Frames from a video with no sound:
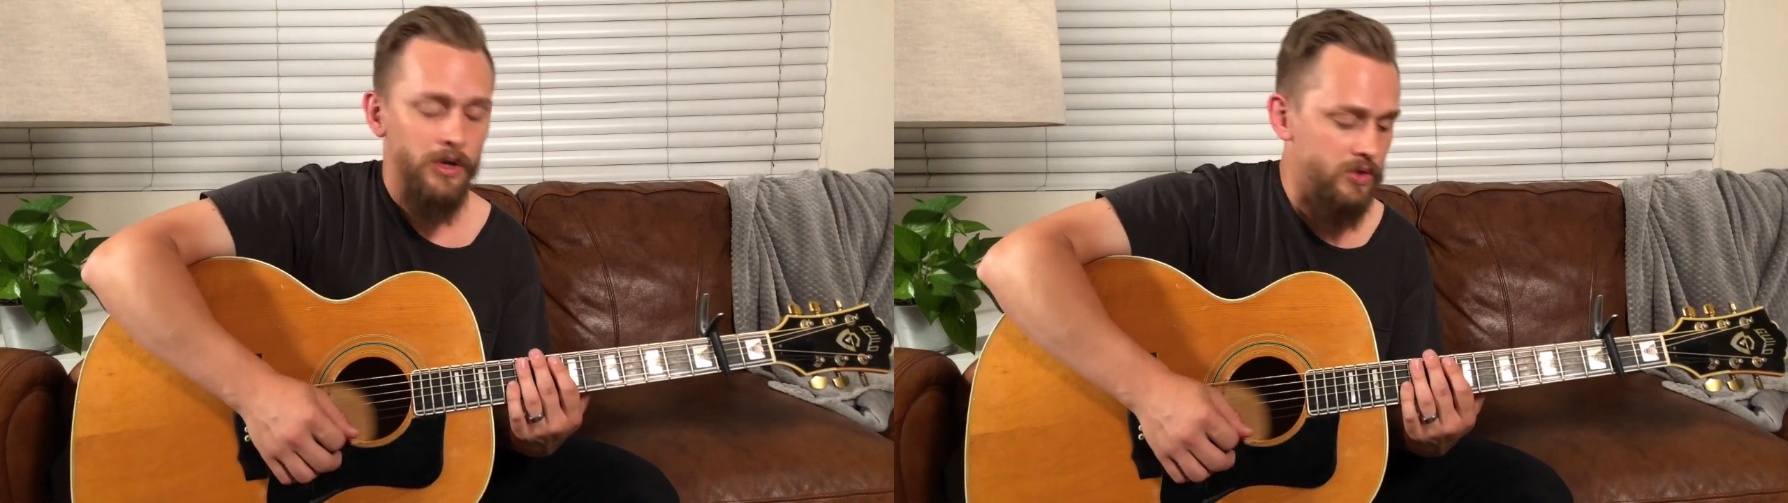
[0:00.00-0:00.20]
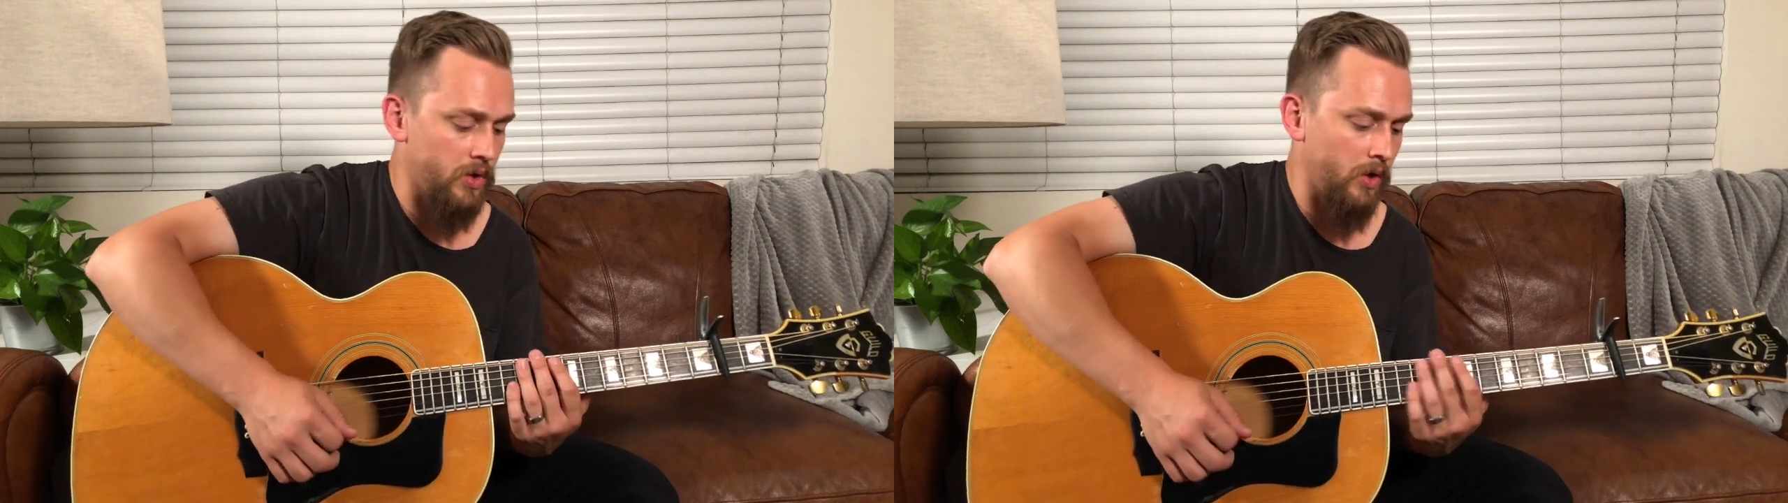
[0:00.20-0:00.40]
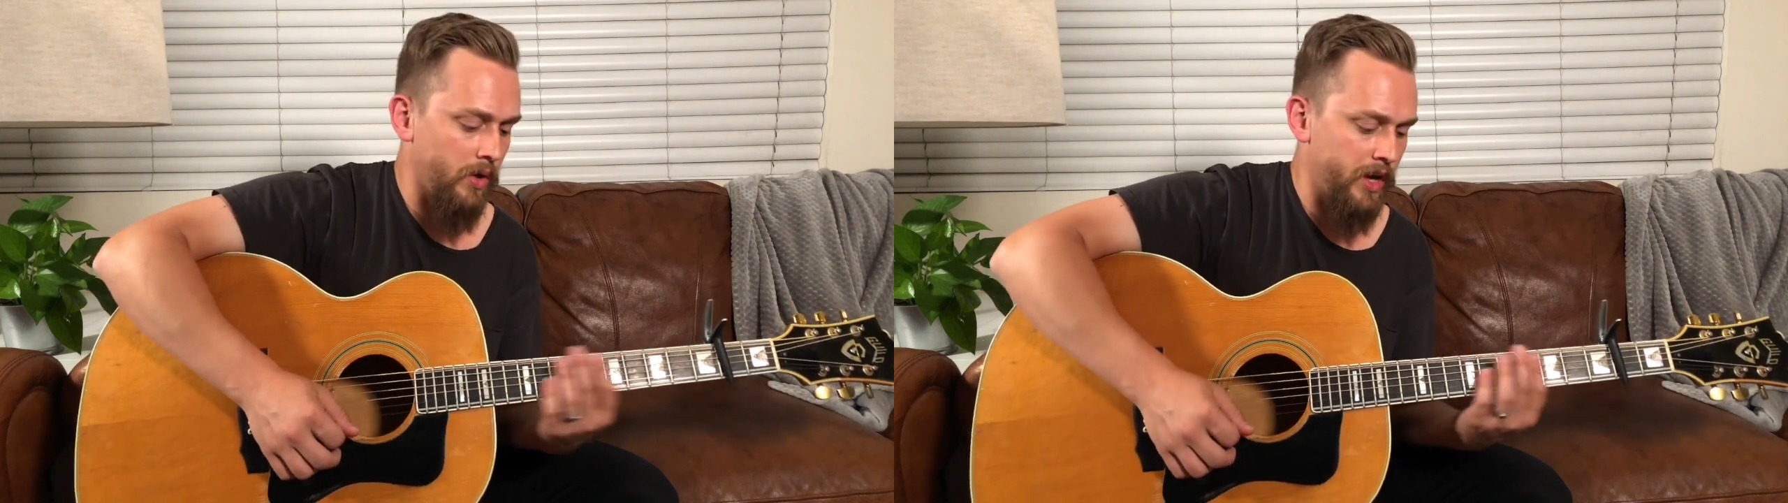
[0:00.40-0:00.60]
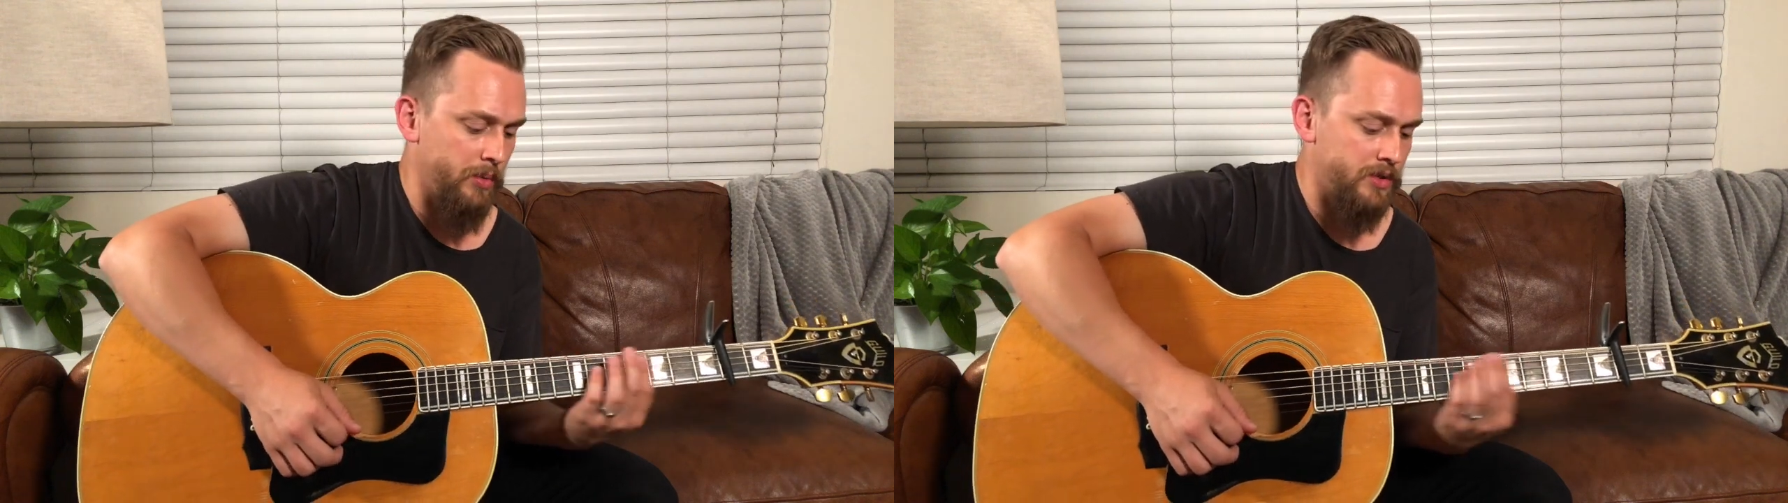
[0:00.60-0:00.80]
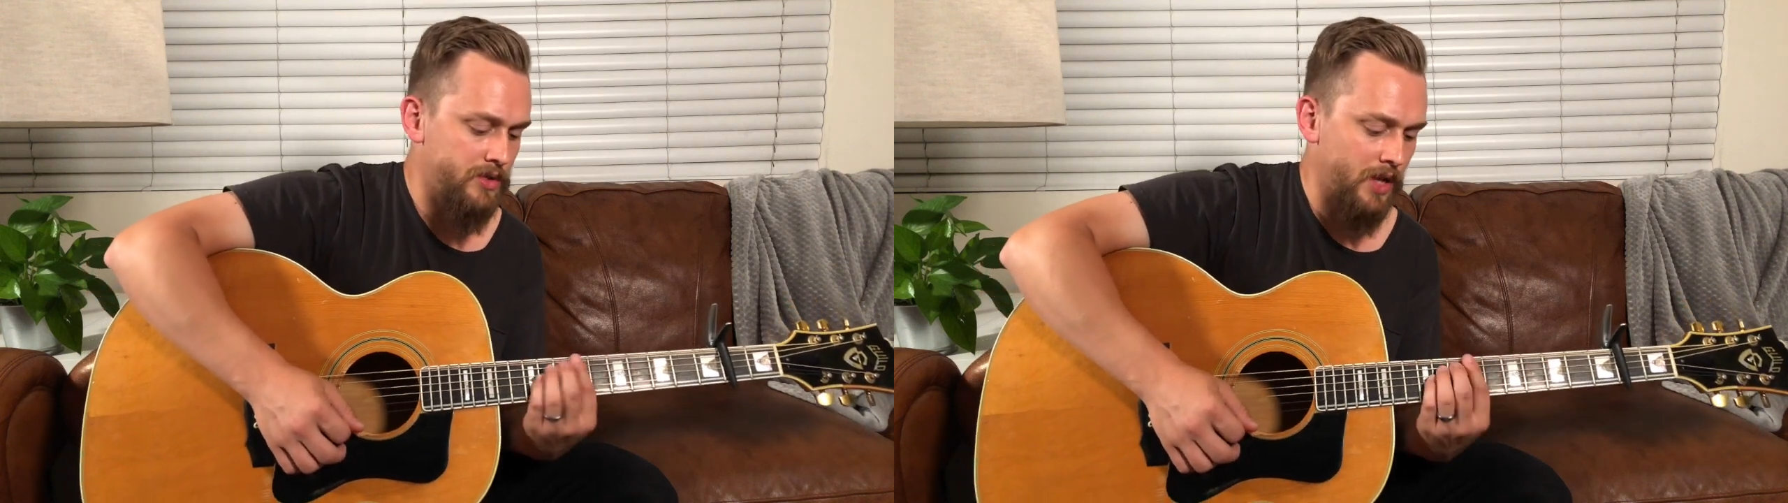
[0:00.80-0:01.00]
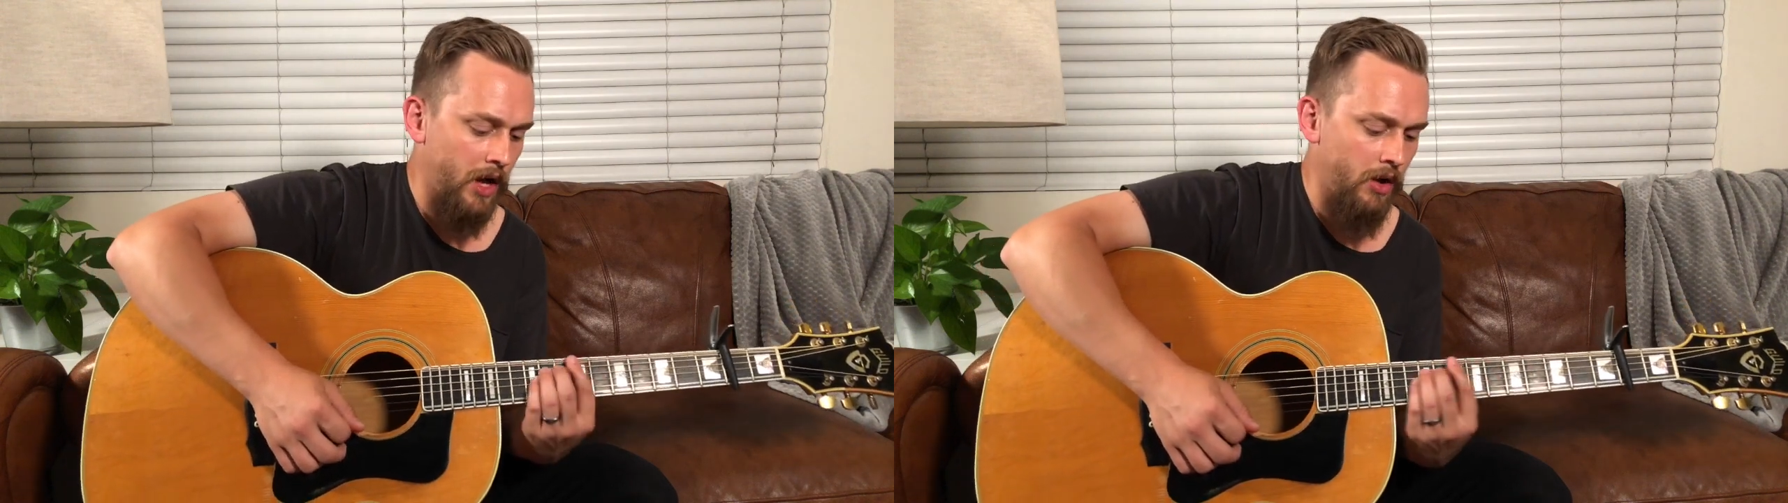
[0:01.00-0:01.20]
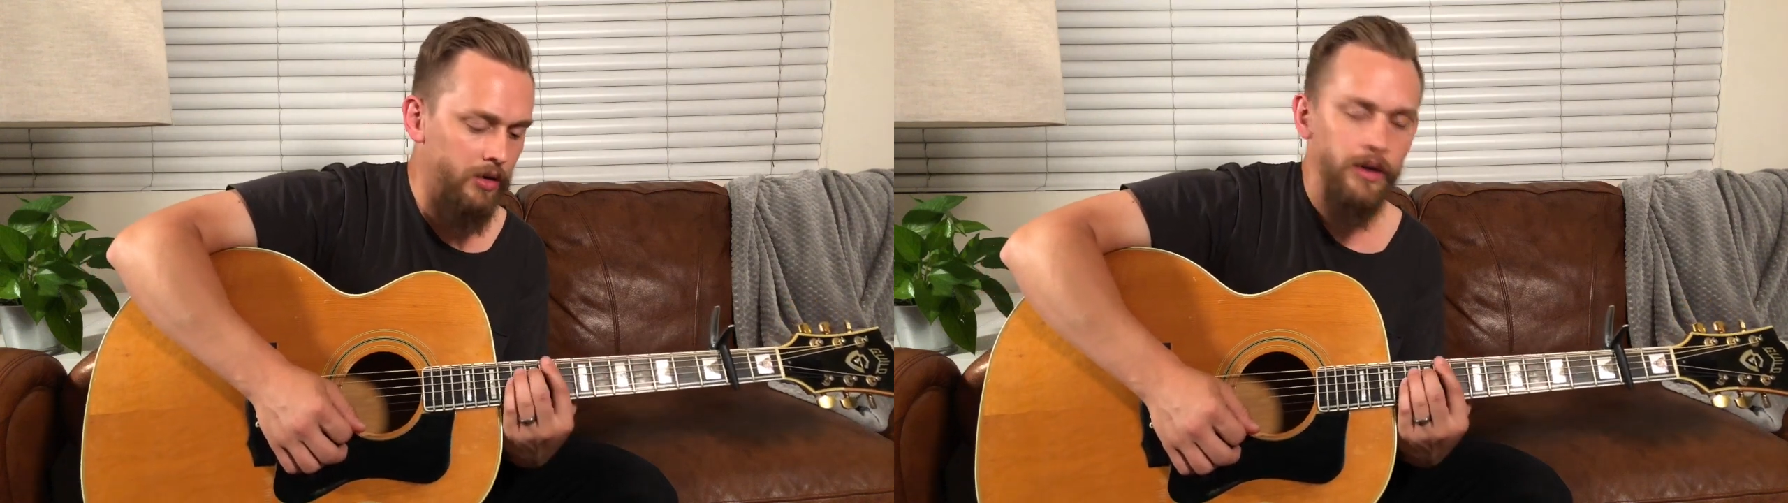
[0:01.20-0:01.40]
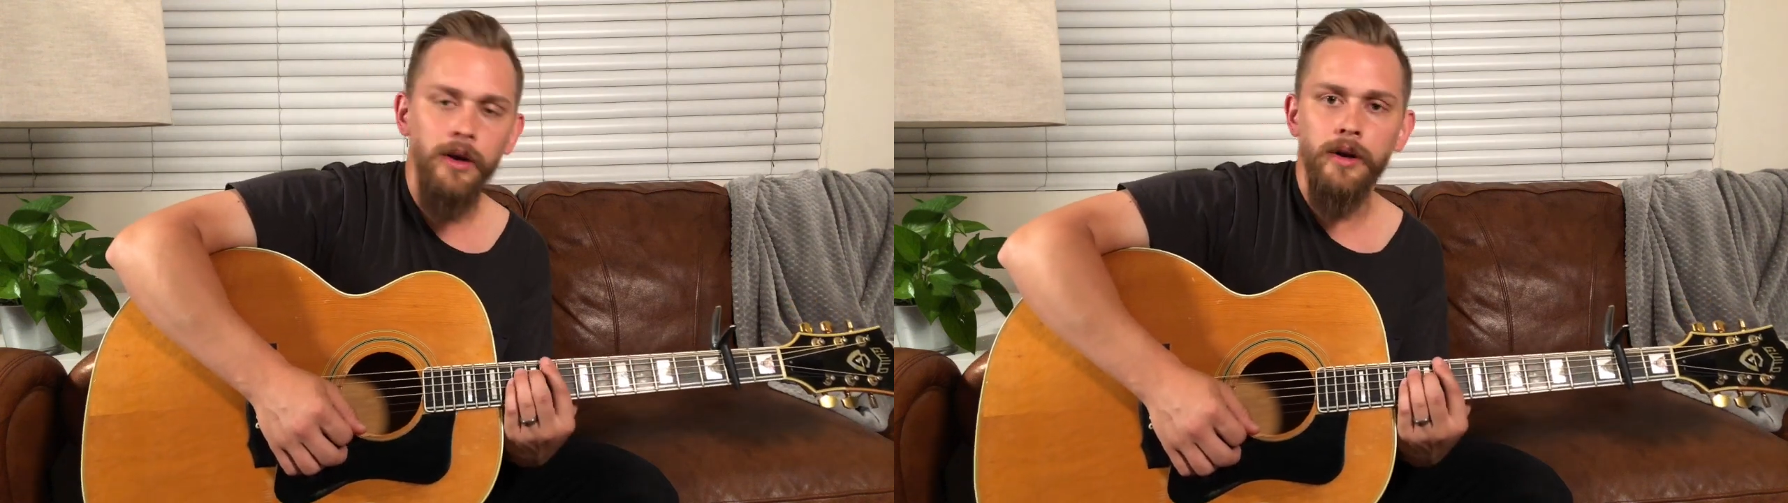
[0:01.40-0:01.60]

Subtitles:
So it would sound